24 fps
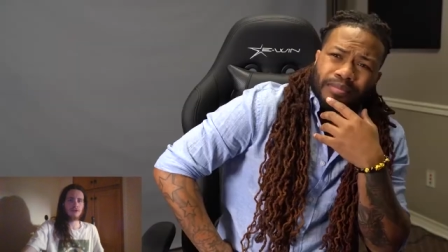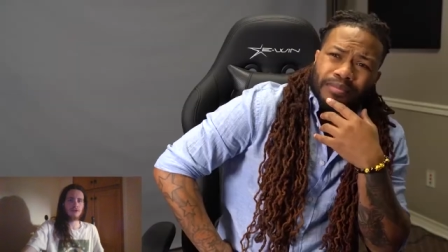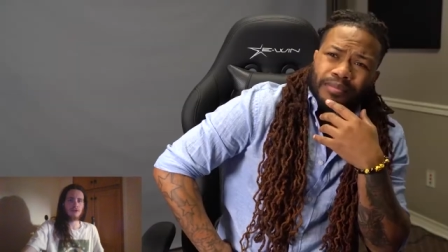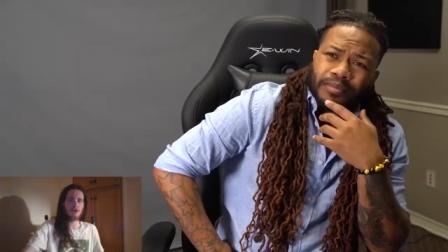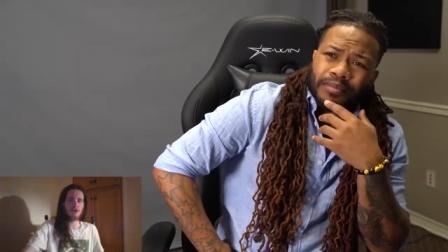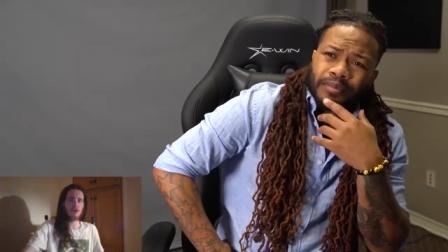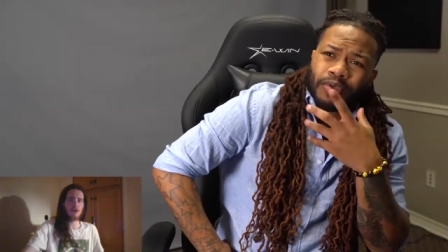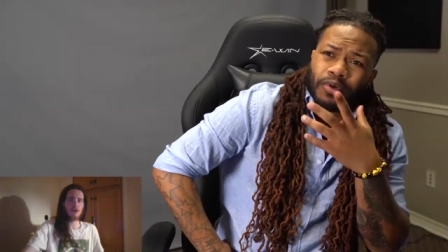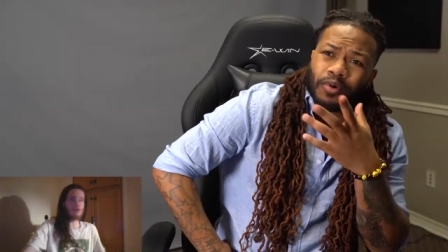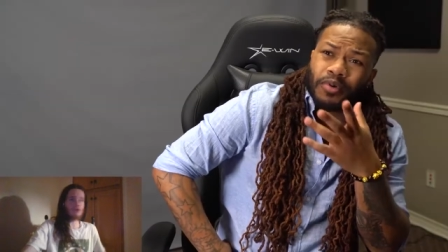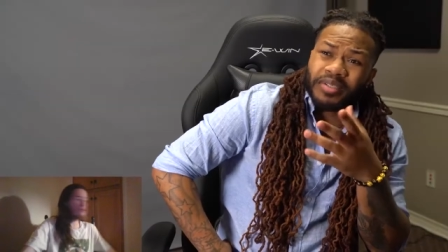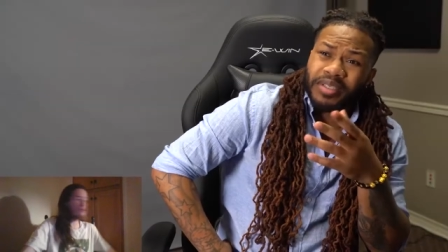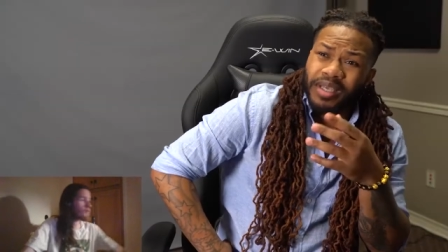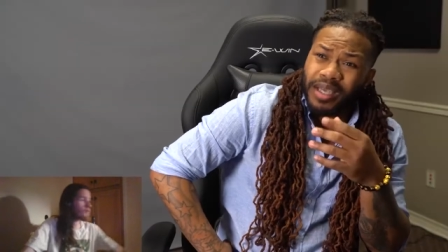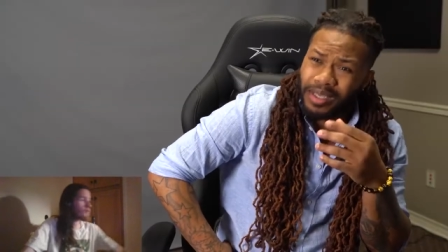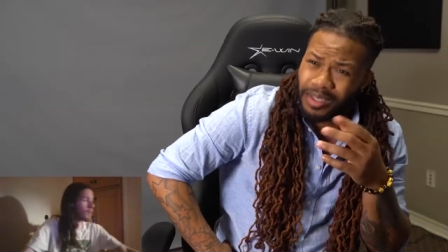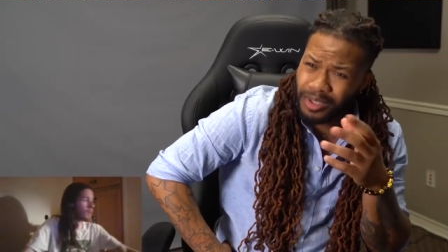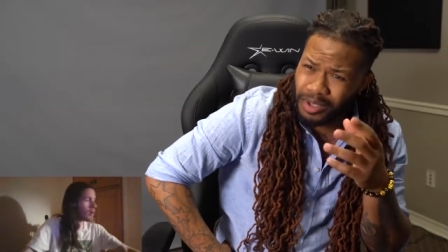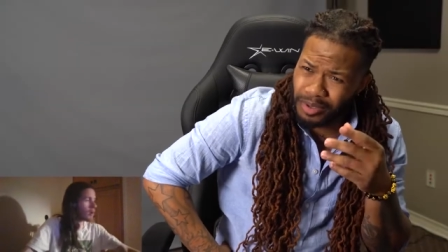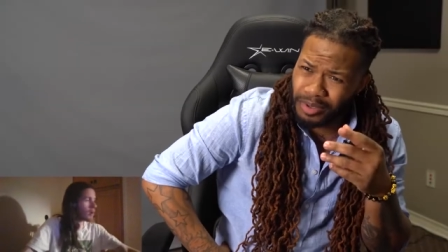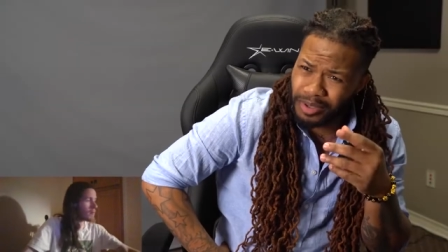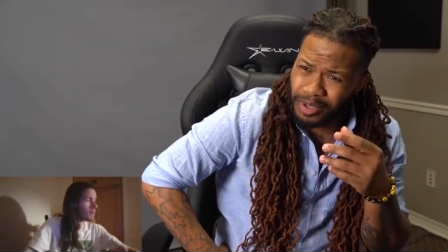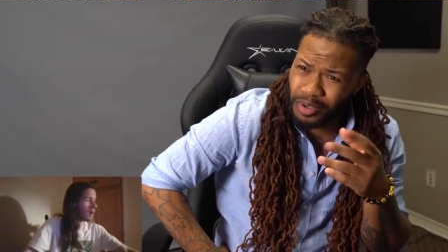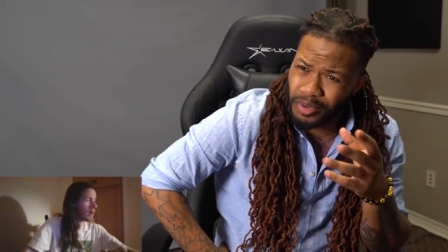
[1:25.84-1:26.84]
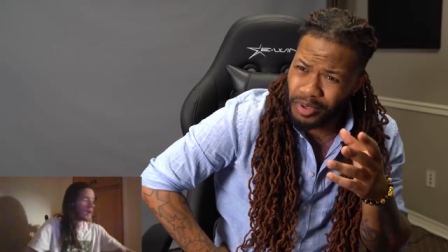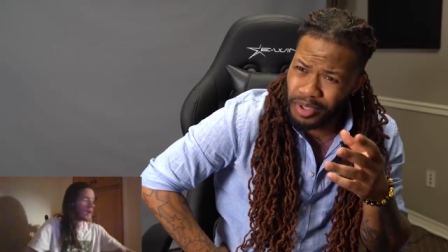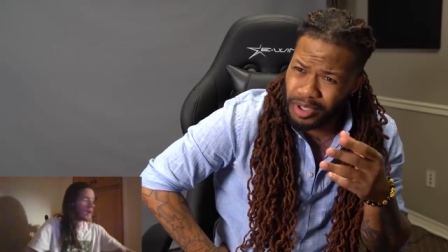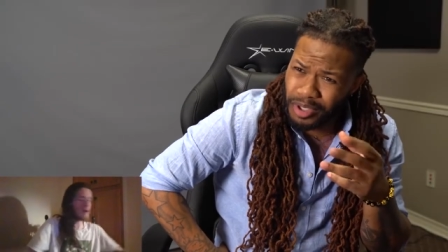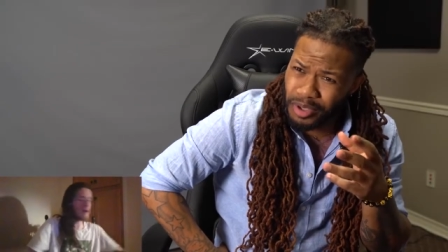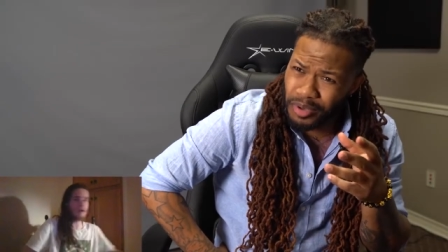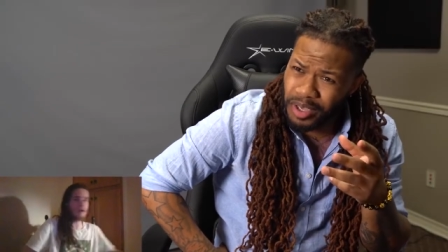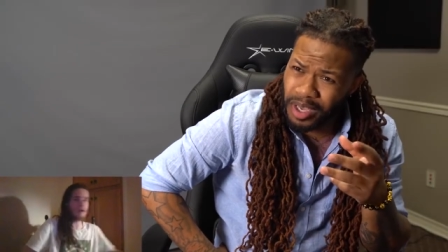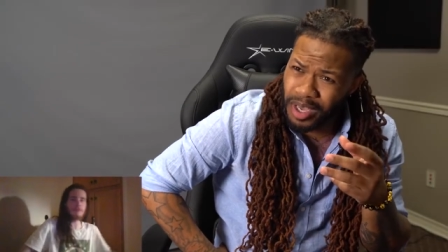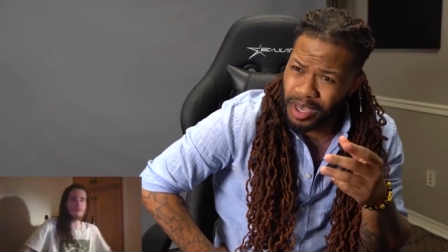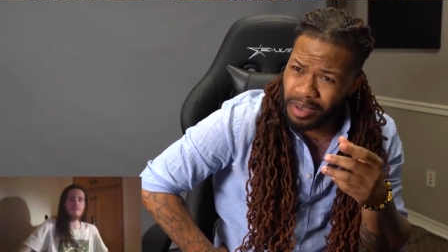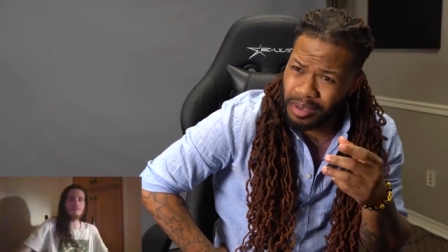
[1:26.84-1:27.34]
Ooh, new Pokemon. You
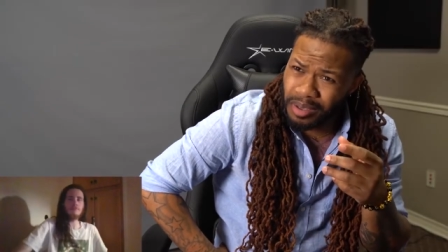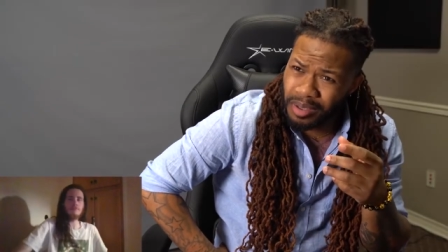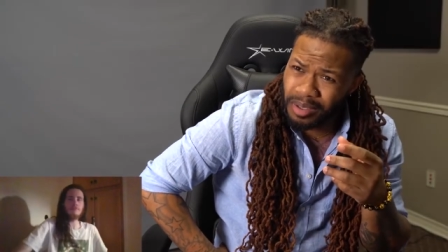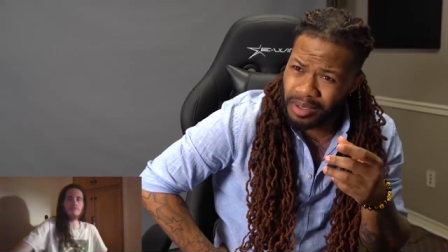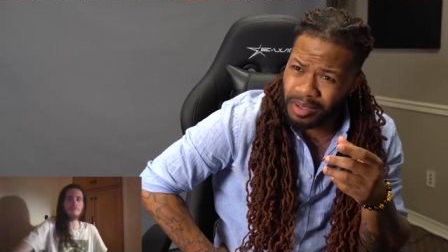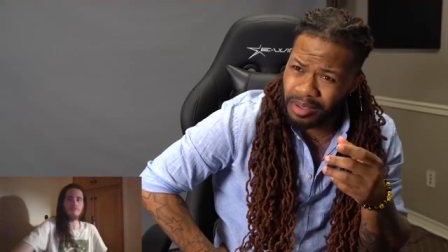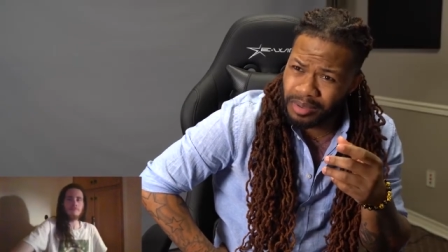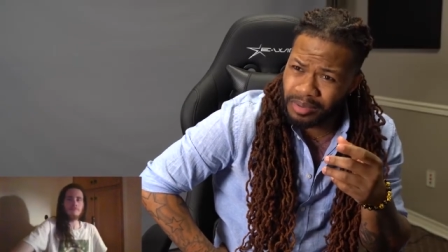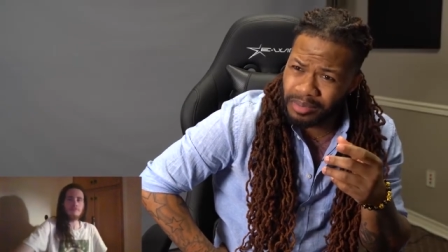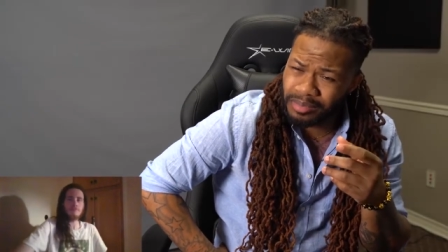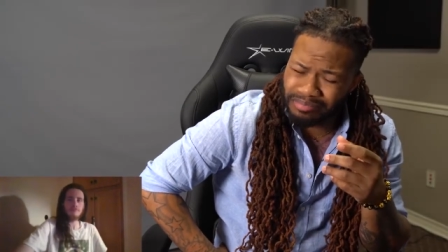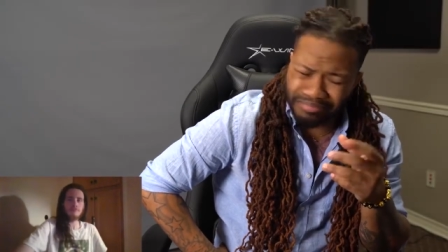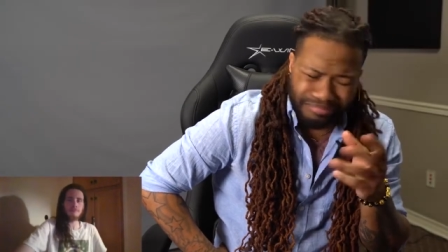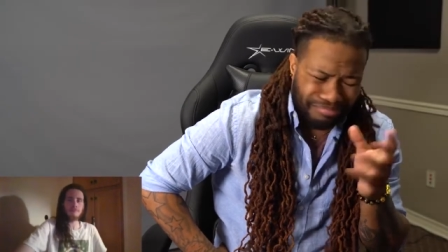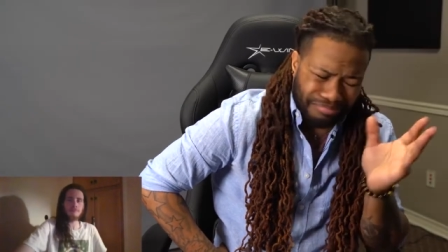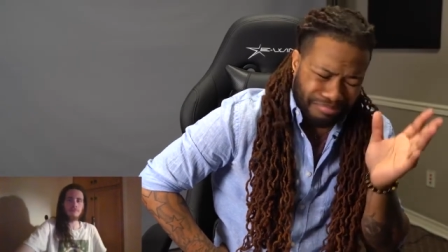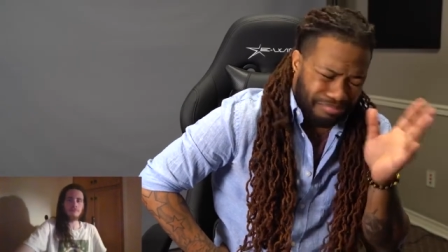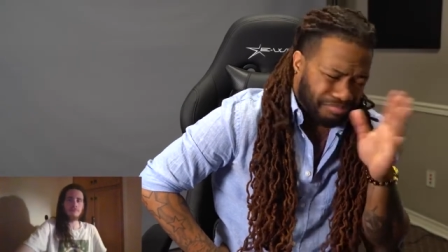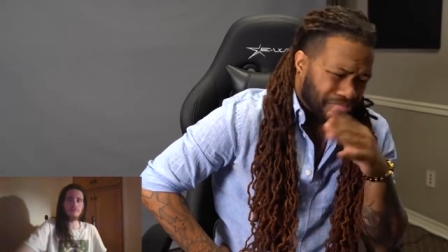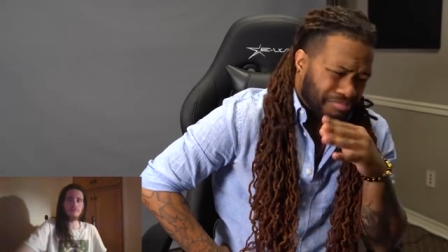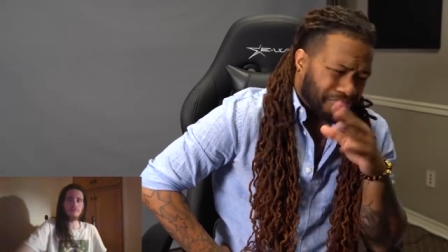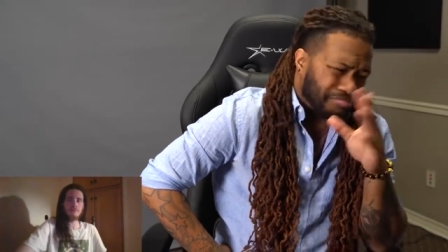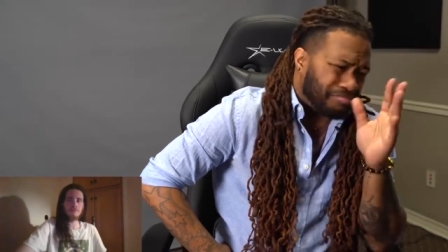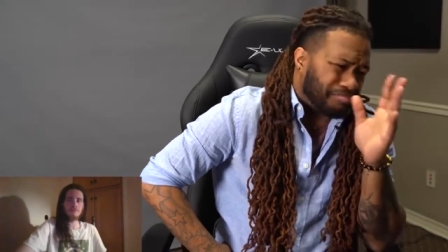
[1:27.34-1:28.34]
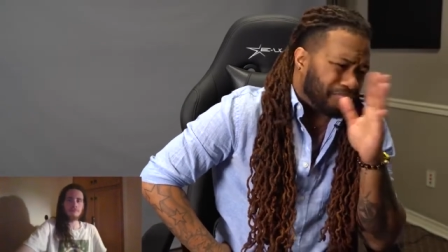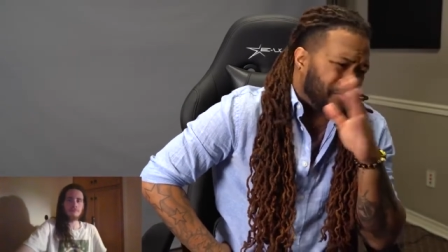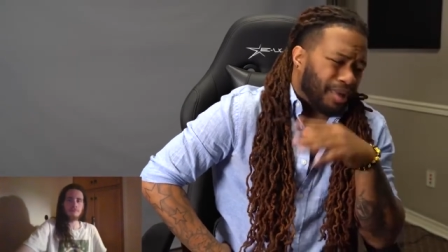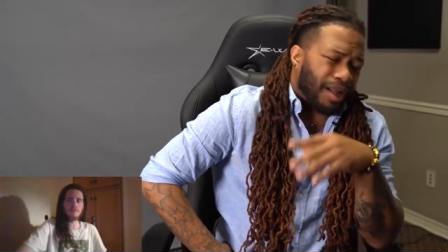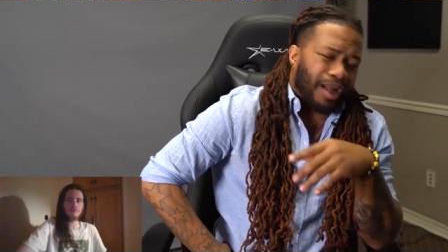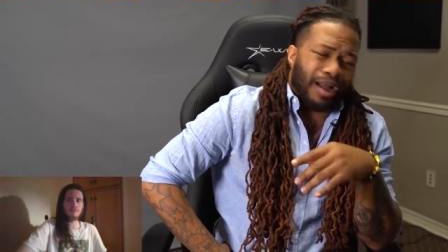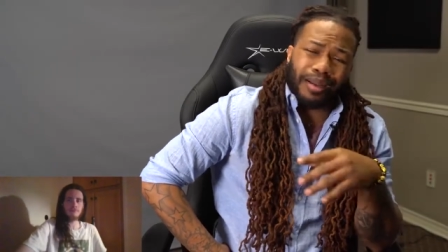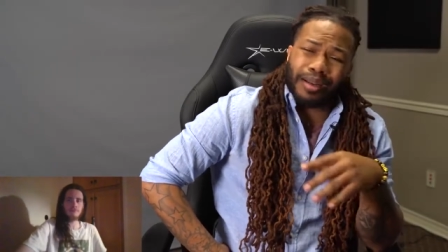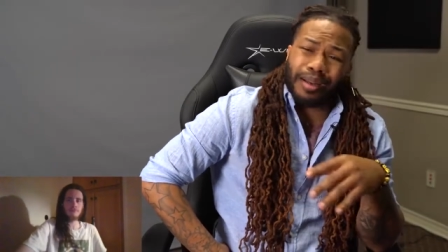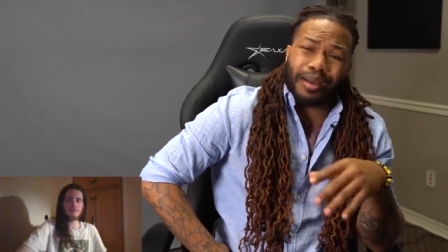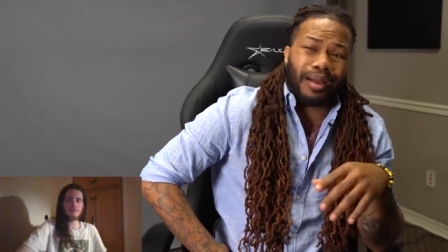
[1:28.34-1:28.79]
you give? Nah,